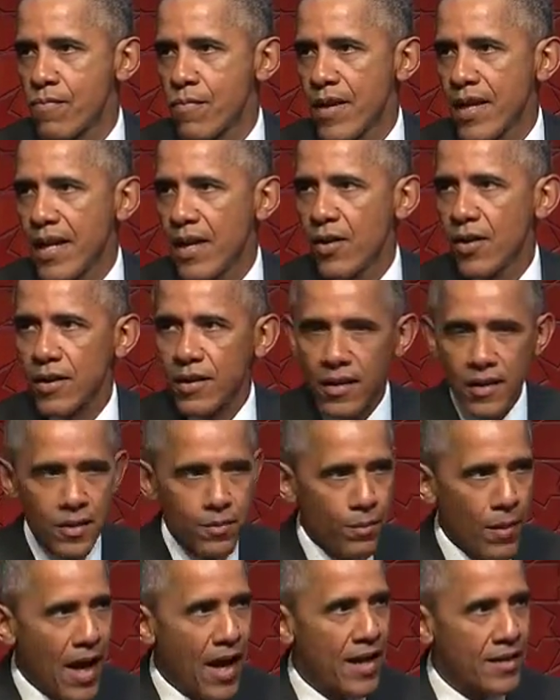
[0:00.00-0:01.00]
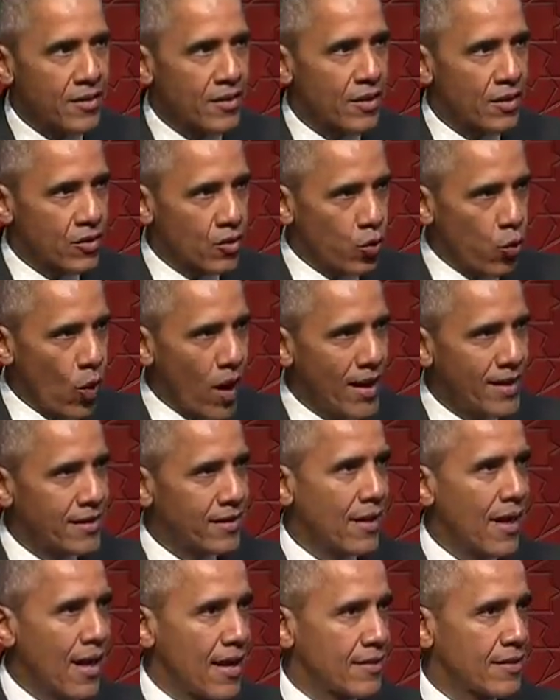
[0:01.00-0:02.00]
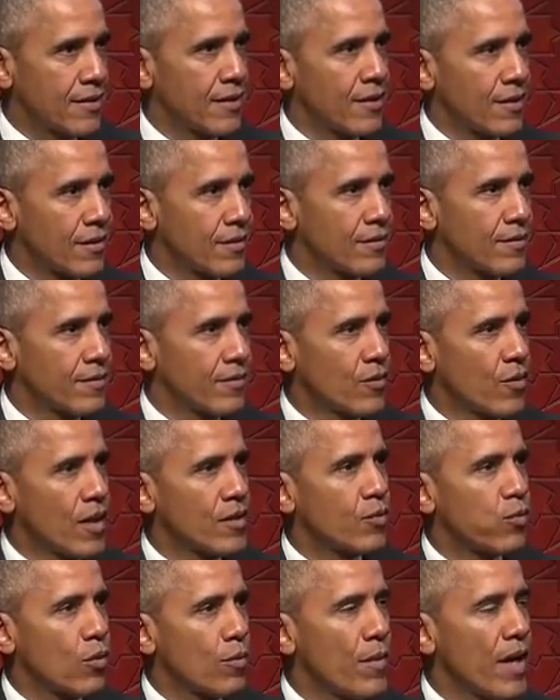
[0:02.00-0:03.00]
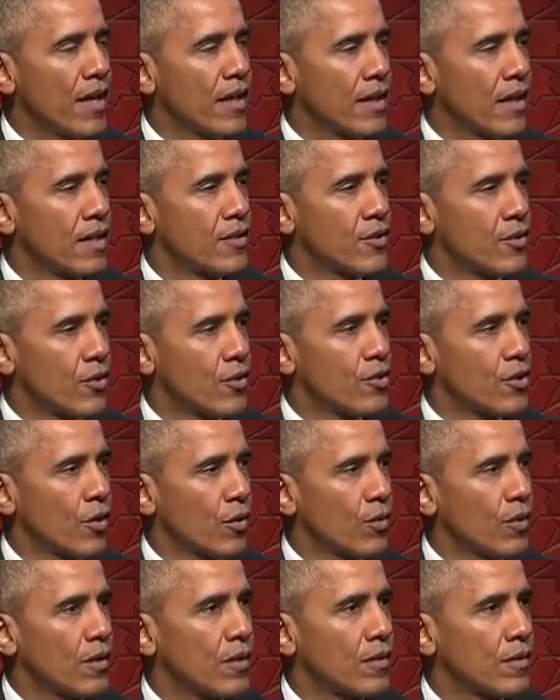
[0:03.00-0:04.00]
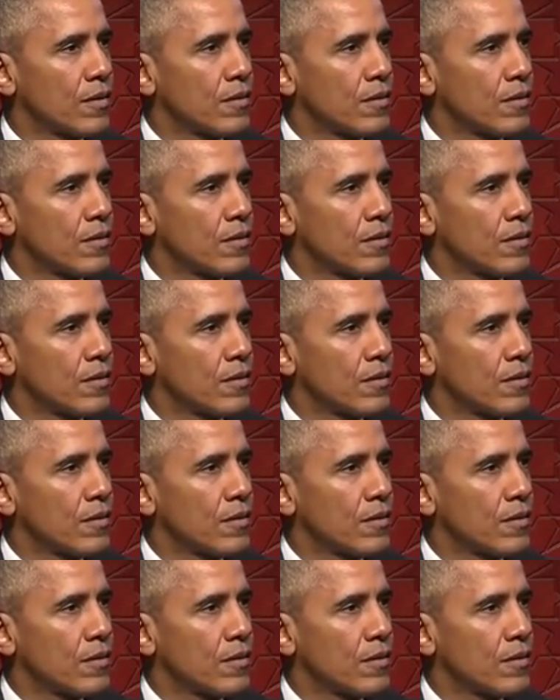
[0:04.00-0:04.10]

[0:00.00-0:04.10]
Here at this mosque, twice last year, threats were made against your children.